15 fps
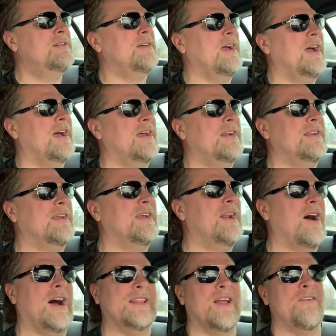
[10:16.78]
And you
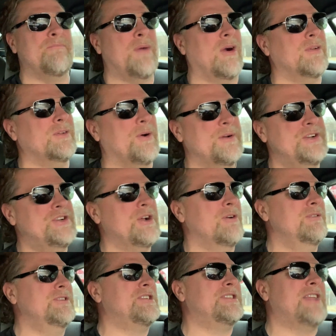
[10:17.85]
know, I love Martyn
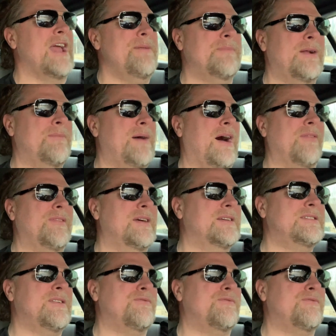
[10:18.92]
Lloyd-Jones' statement about this.